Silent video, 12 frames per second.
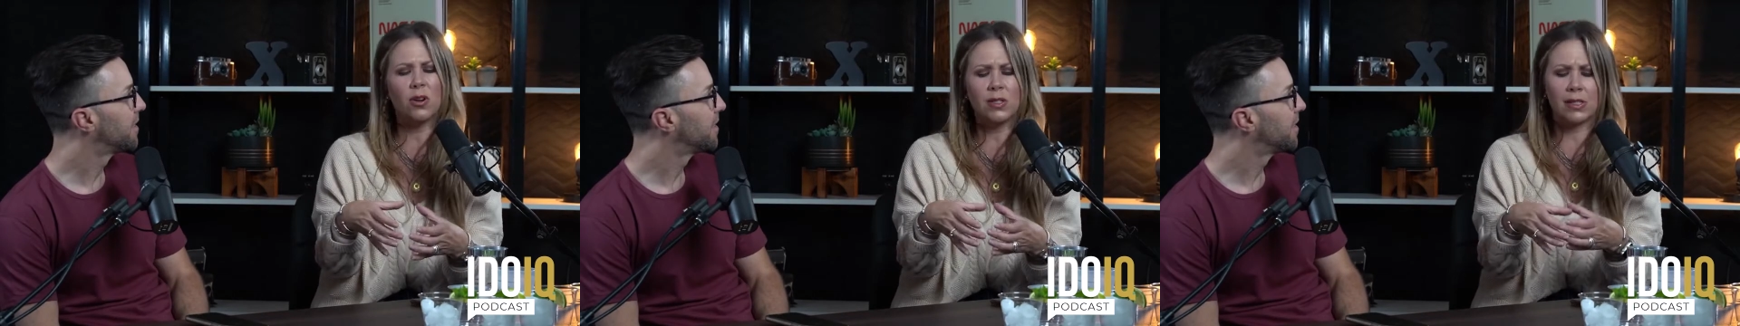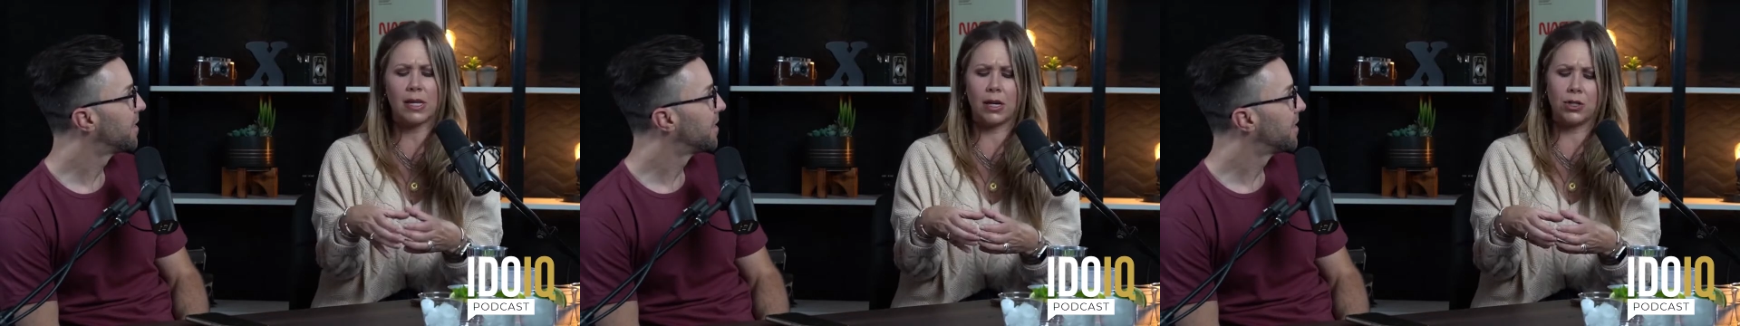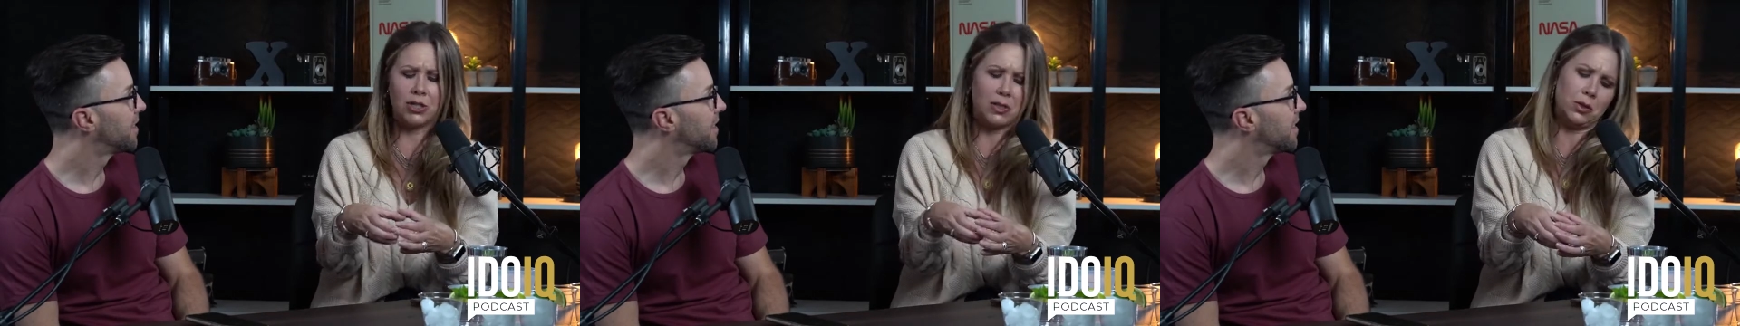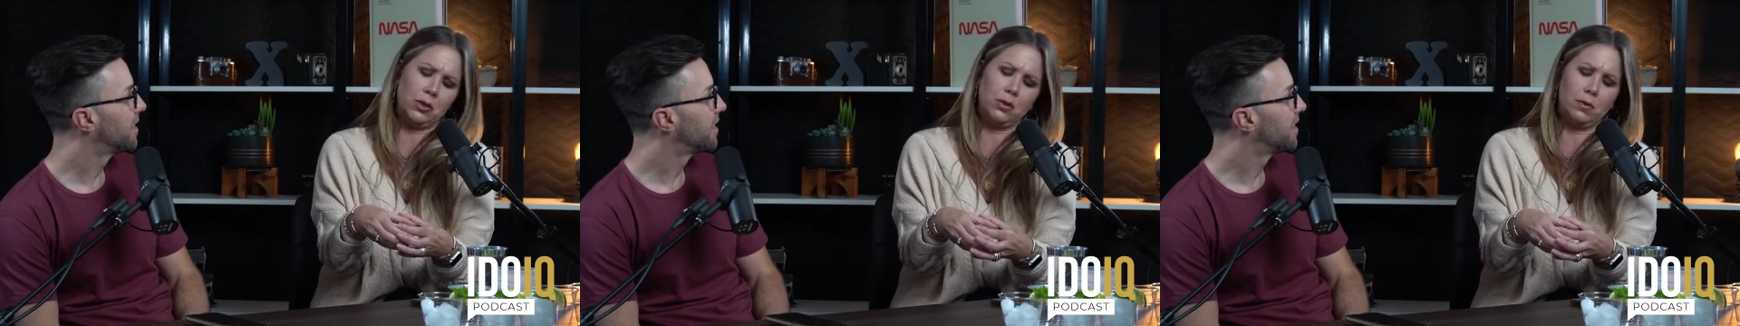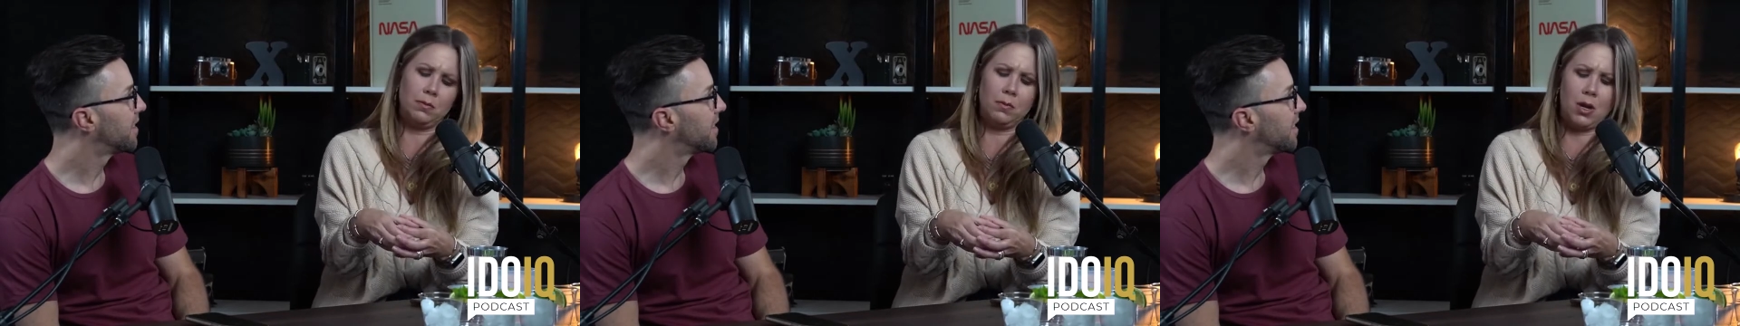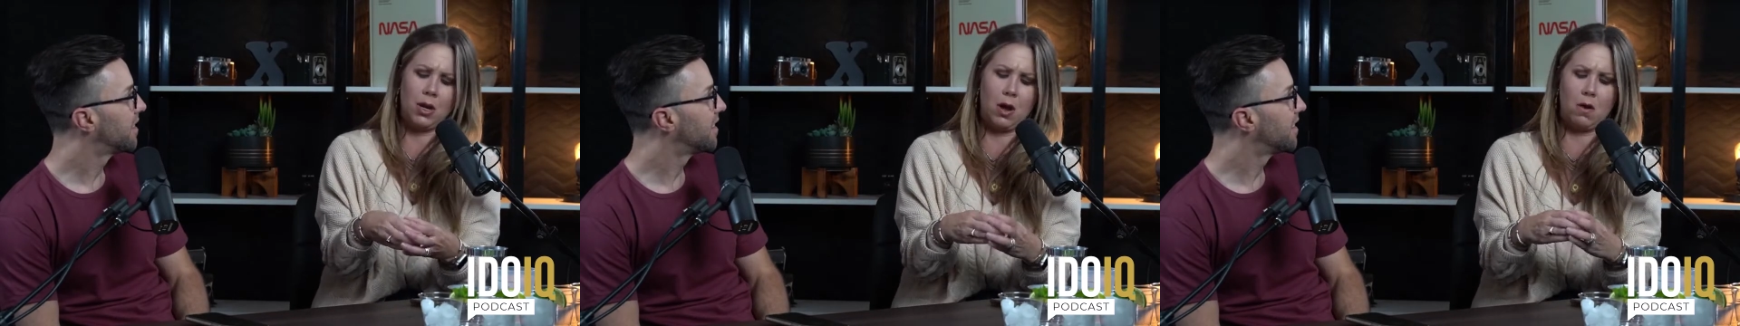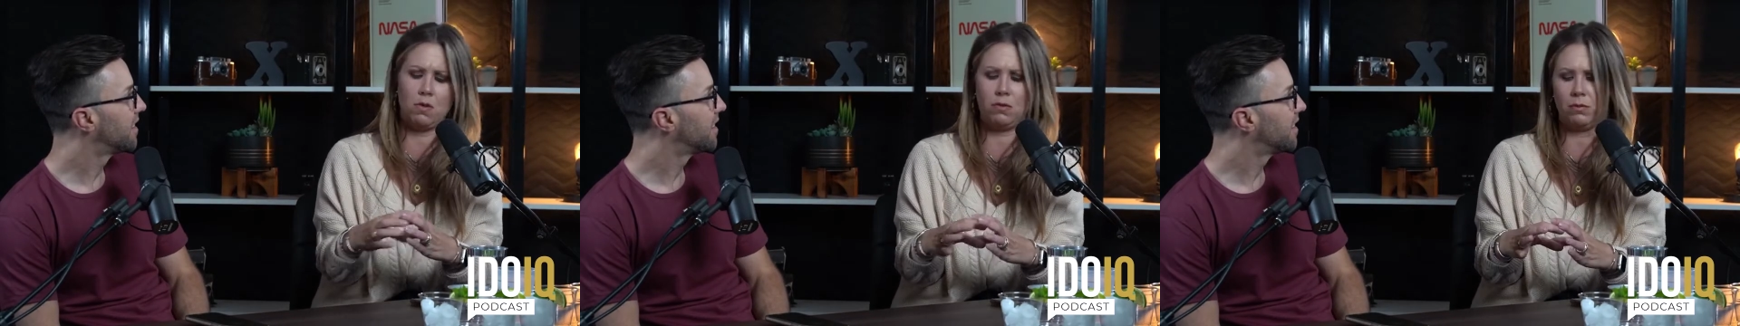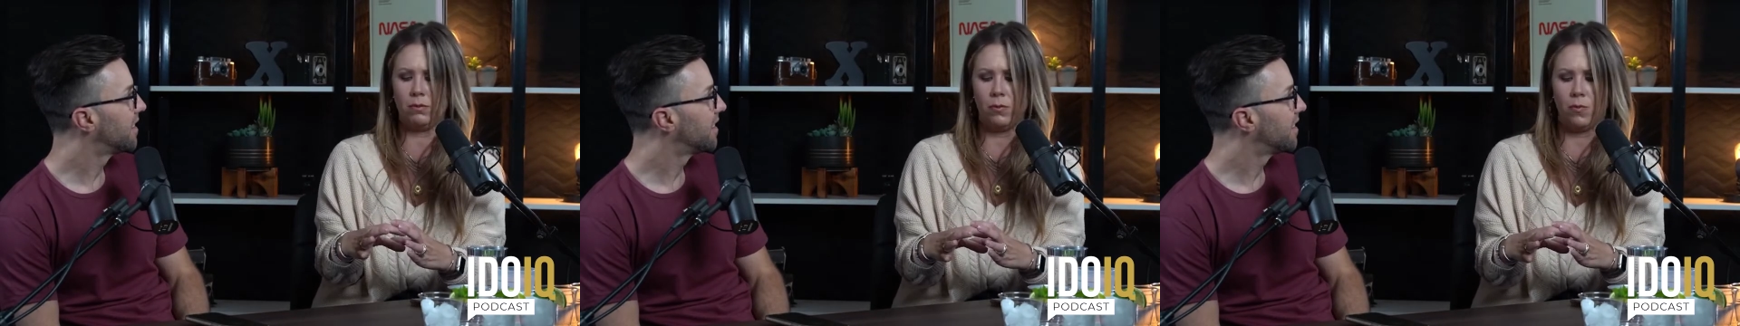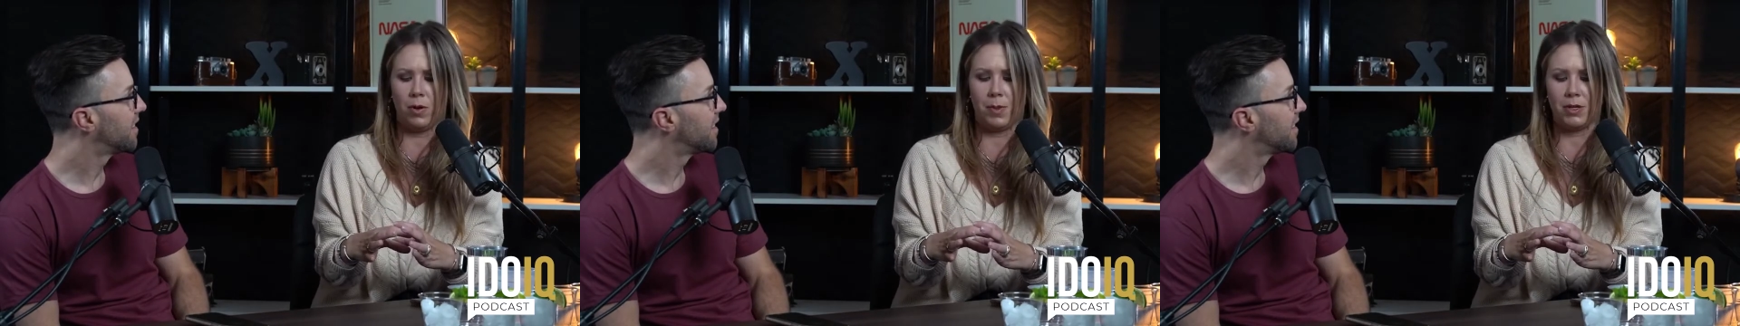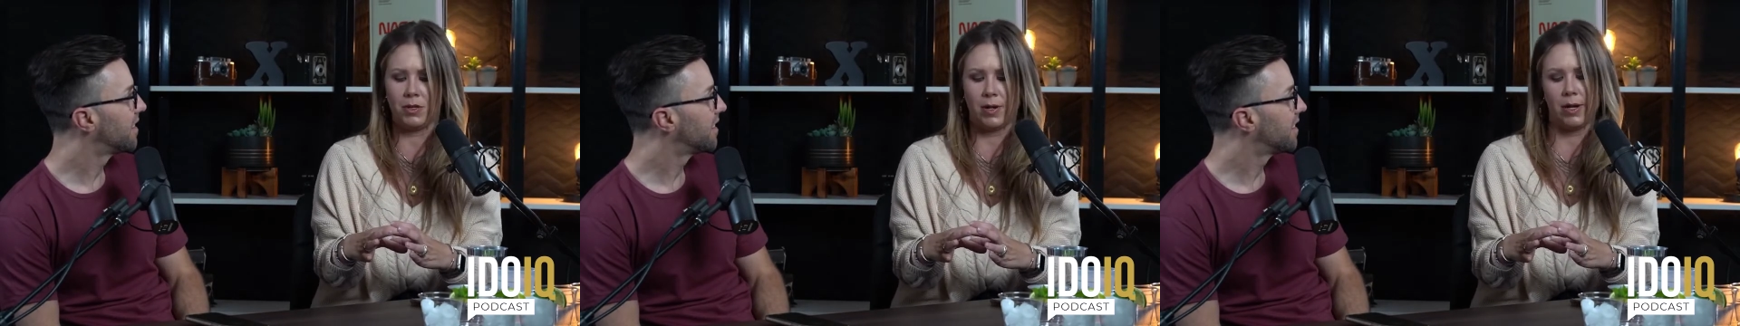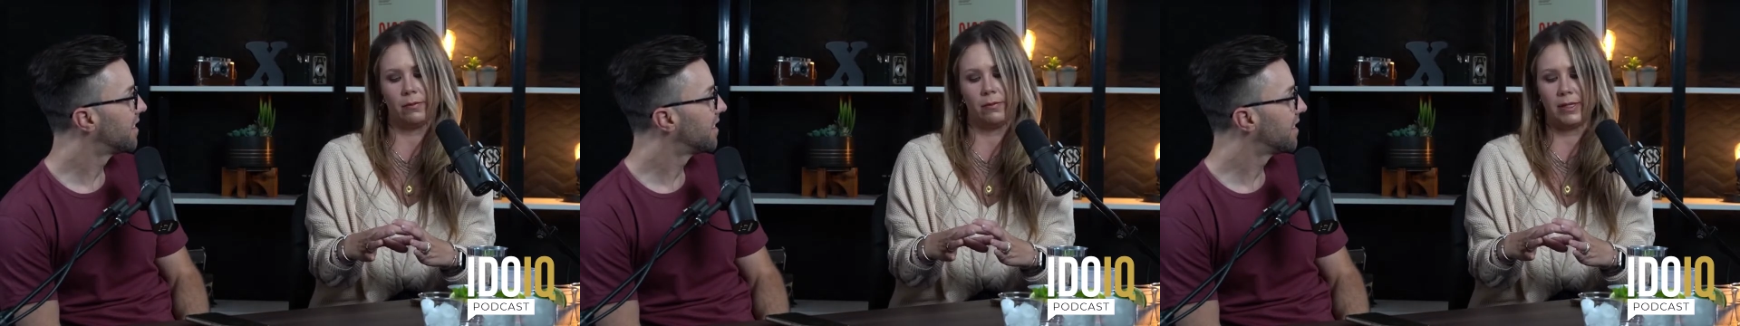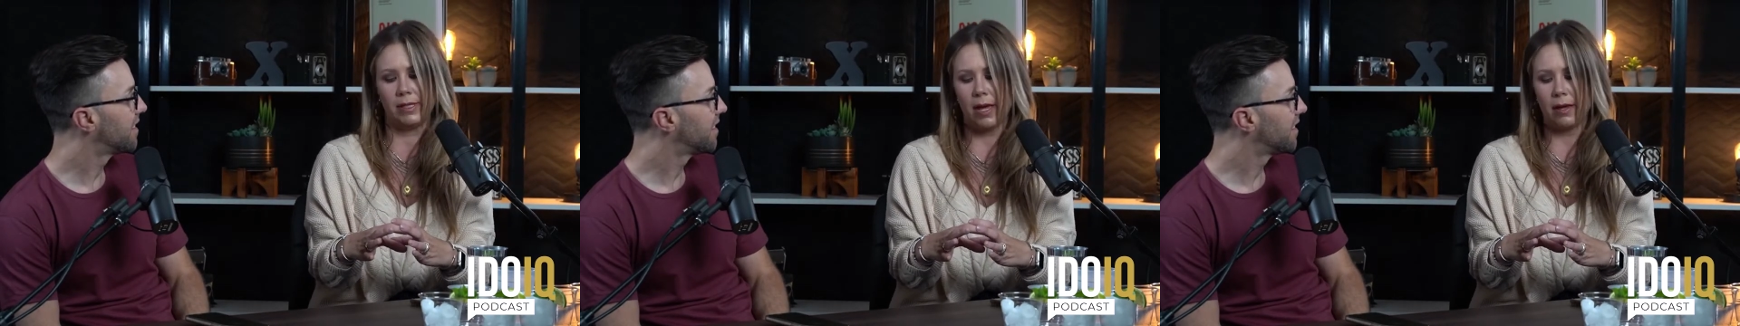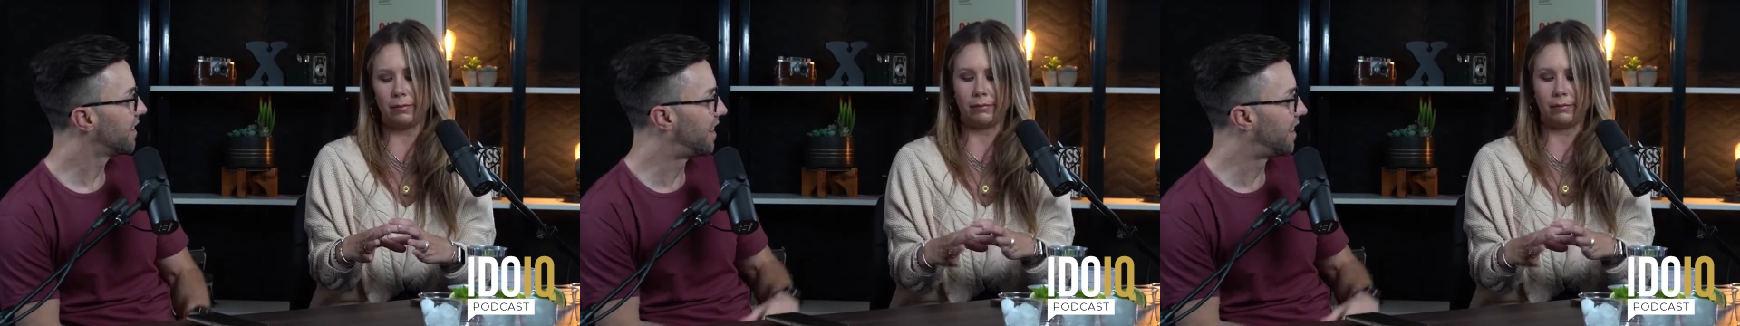Speaker 1: hers is like a, just a little, you know, what am I doing? that.